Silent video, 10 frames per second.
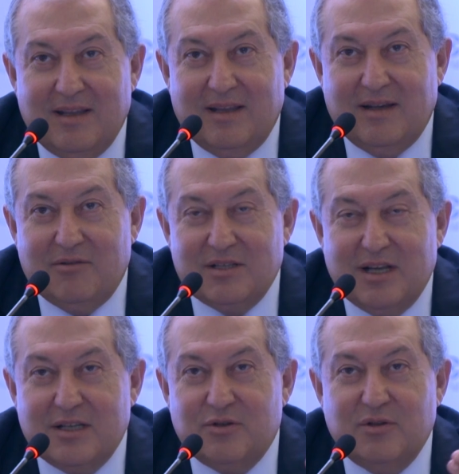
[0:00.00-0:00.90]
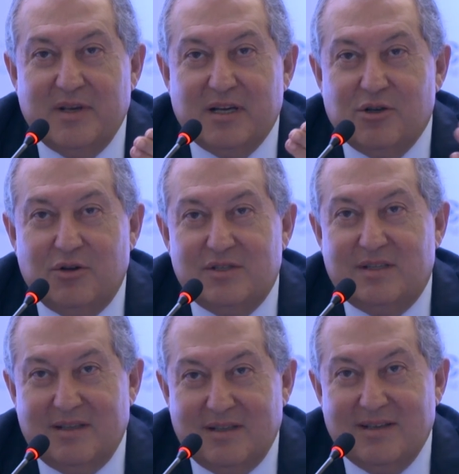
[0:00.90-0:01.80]
the result should be a
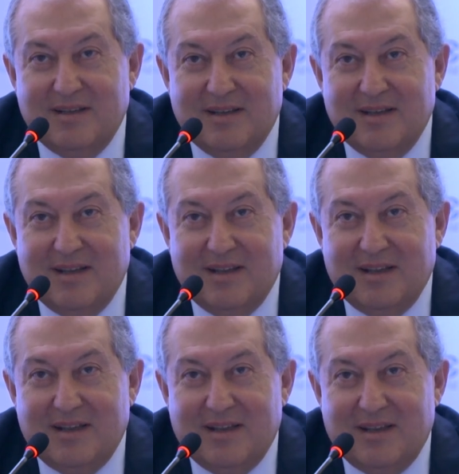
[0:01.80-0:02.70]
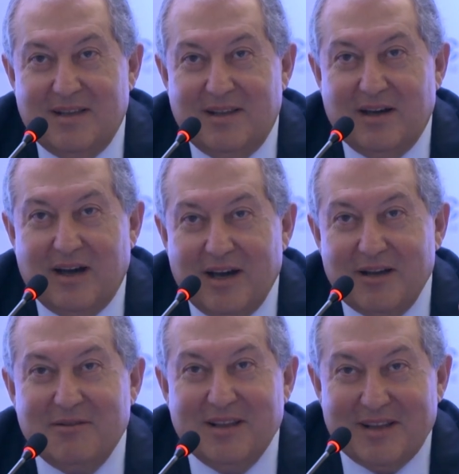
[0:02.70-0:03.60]
constant. The
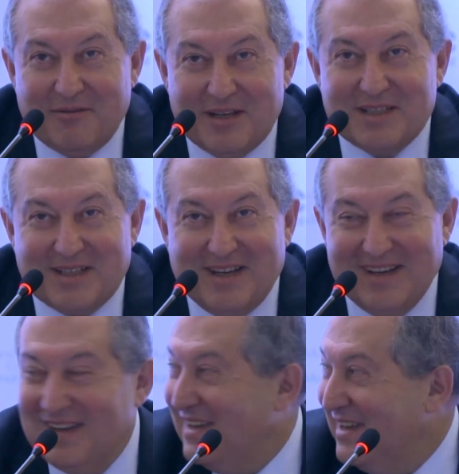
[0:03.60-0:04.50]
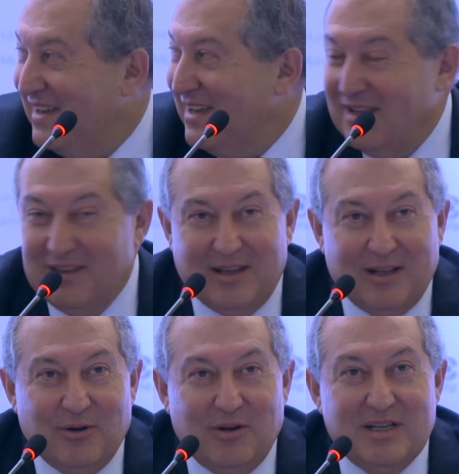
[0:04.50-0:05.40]
higher the risk,
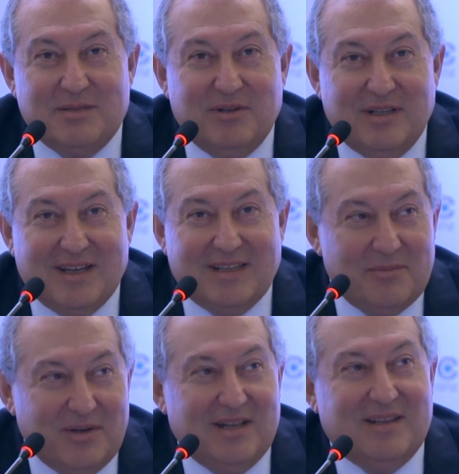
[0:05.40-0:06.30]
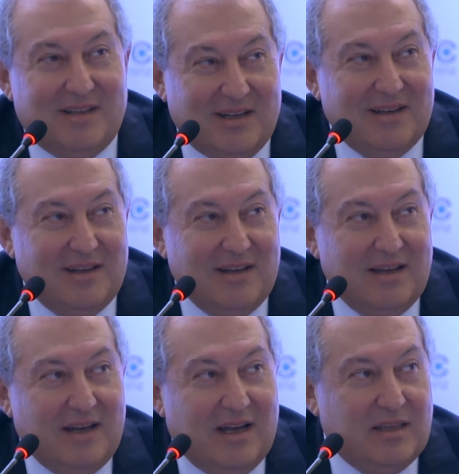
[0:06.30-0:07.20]
the lower is predictability.
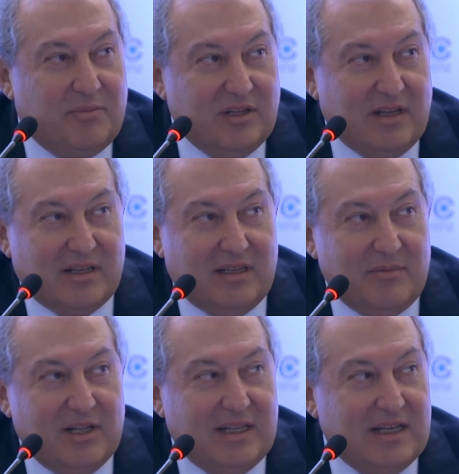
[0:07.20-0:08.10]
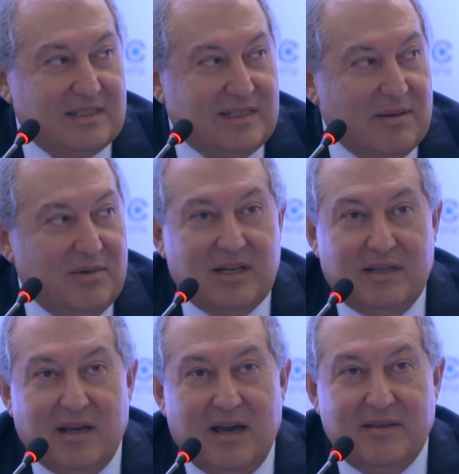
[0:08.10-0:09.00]
And predictability is
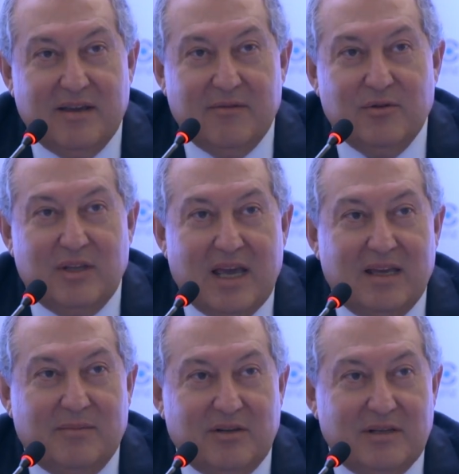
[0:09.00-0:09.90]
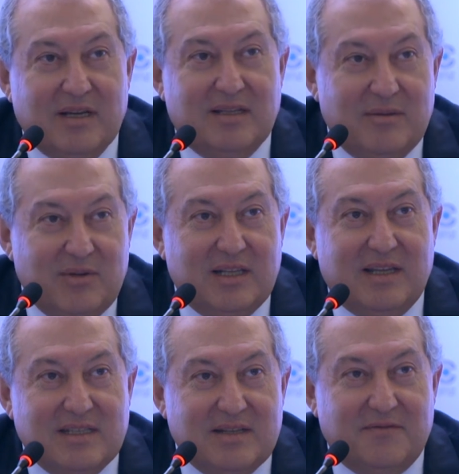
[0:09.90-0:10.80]
stability. I think if you take
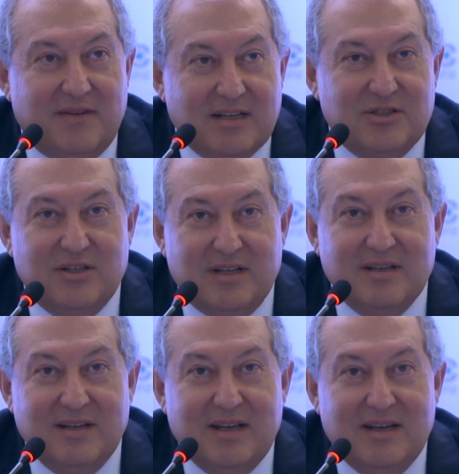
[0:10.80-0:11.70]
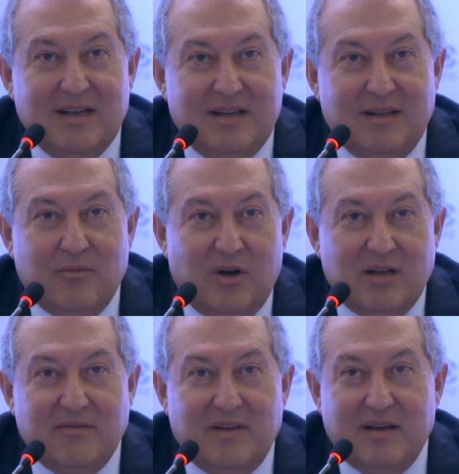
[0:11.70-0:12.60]
predictability as a function,
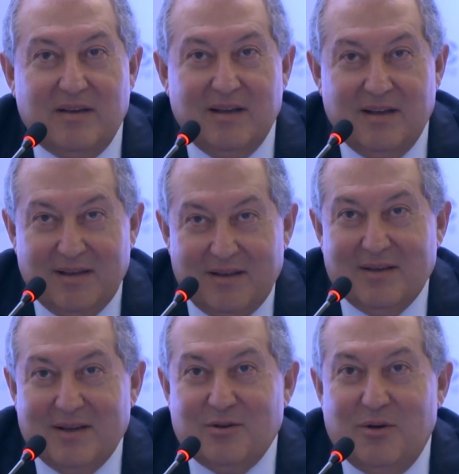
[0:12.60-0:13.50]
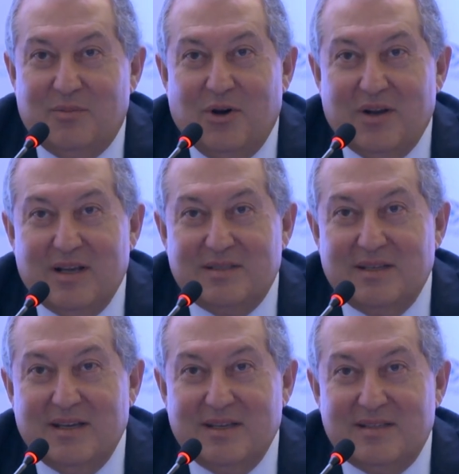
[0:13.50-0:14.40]
one of the component
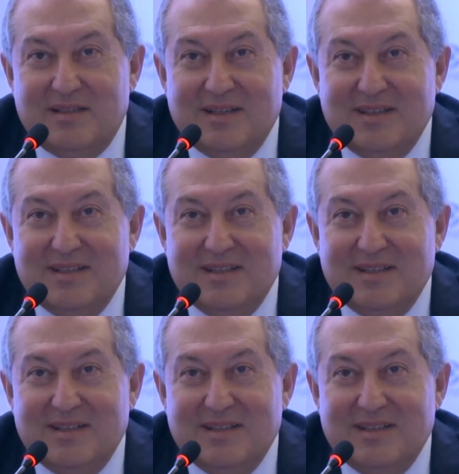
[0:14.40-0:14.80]
is